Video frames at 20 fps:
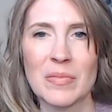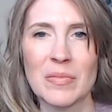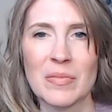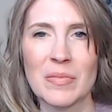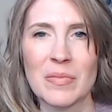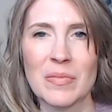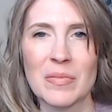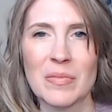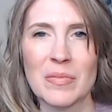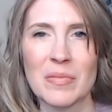
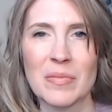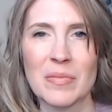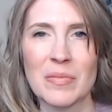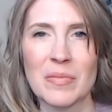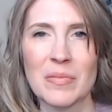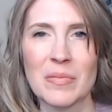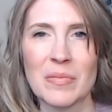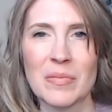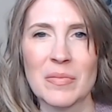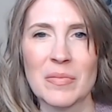
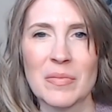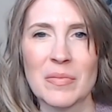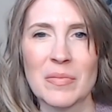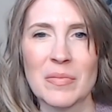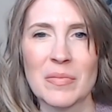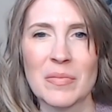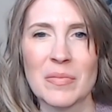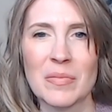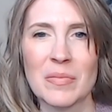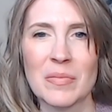
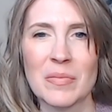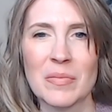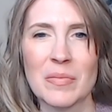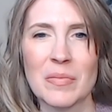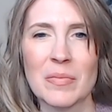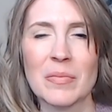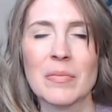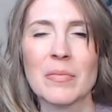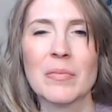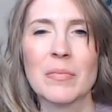
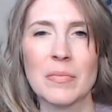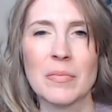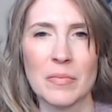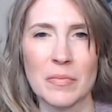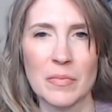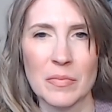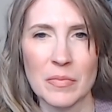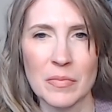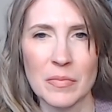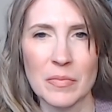
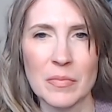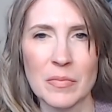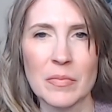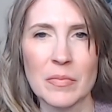(not speaking)